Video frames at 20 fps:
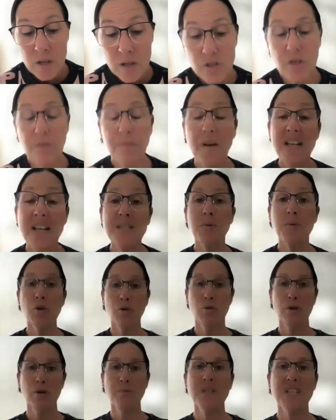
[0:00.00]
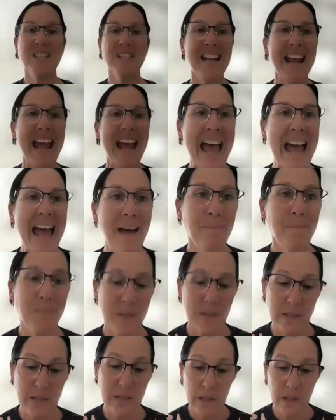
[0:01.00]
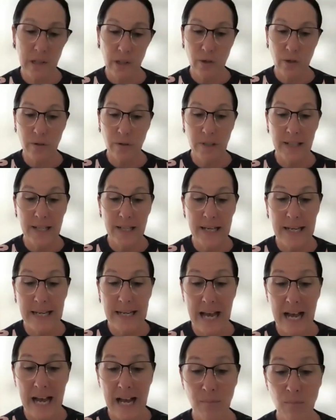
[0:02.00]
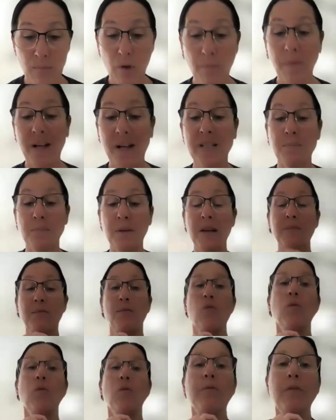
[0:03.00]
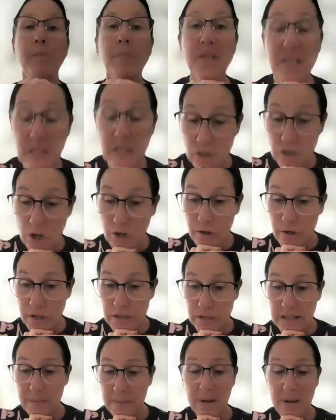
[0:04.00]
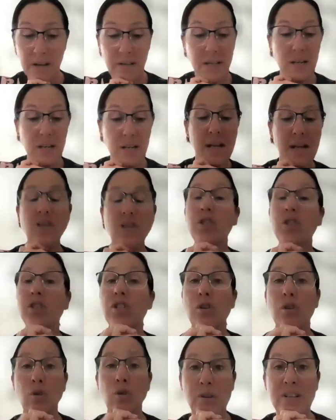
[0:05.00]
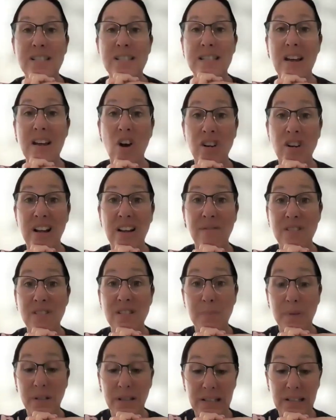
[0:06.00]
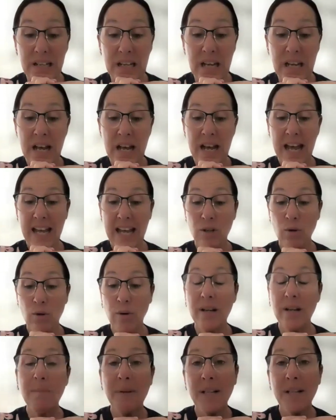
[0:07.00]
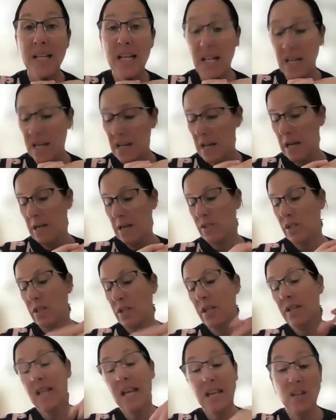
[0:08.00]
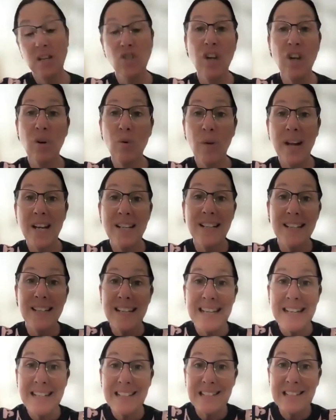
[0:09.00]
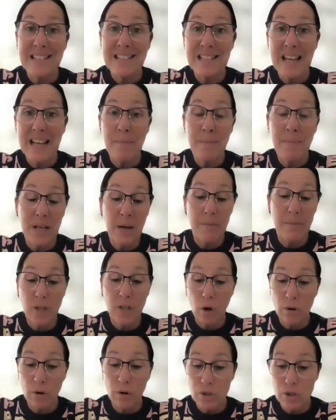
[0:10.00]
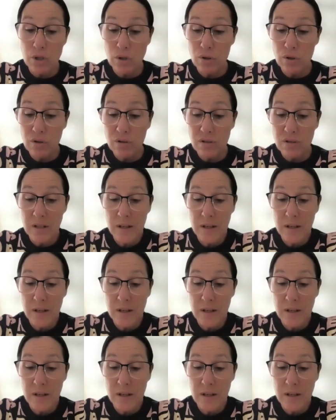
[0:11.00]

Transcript: So Facebook groups is an absolutely robust platform for business owners and marketing managers to increase their online visibility and credibility so that they can generate leads and become the go-to.